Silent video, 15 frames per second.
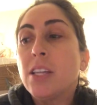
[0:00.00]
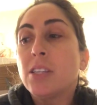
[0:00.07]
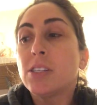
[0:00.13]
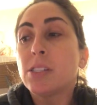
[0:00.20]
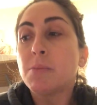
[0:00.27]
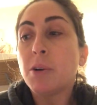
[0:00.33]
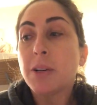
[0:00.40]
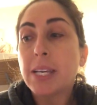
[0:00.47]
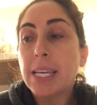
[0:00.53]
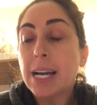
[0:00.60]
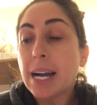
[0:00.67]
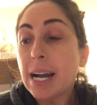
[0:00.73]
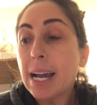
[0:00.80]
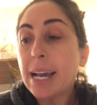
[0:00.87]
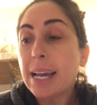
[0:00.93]
The smoky
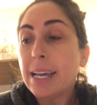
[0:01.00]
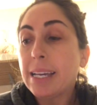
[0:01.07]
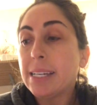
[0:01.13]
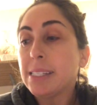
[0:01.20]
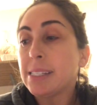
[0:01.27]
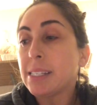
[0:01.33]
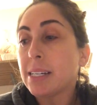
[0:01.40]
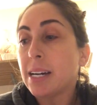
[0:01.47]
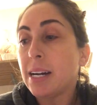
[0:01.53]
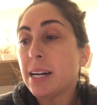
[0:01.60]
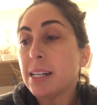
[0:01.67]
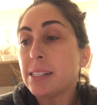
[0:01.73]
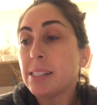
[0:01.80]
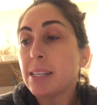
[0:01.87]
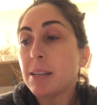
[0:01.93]
eye is the
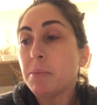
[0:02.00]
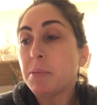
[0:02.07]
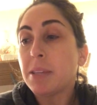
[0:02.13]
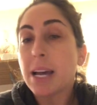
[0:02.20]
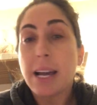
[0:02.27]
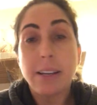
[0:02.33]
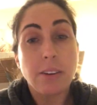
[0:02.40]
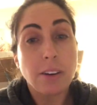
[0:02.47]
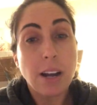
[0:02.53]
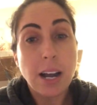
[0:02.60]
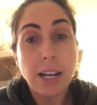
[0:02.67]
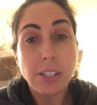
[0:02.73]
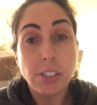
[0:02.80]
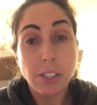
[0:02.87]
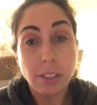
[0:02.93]
concept that your
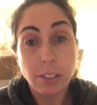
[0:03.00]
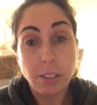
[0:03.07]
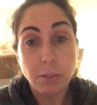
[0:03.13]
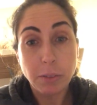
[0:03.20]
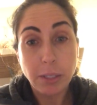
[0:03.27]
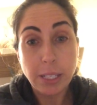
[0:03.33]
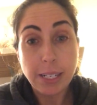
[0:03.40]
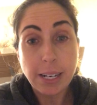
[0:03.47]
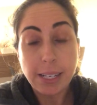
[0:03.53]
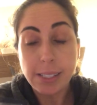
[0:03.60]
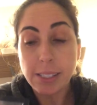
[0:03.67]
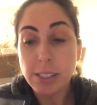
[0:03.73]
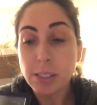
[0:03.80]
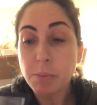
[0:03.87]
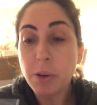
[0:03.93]
eye should look really
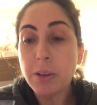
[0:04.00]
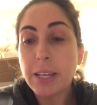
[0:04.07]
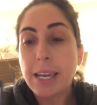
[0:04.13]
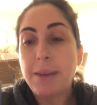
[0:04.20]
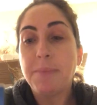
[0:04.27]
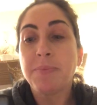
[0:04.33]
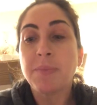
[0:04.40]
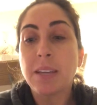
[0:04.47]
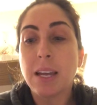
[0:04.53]
nice and smoky.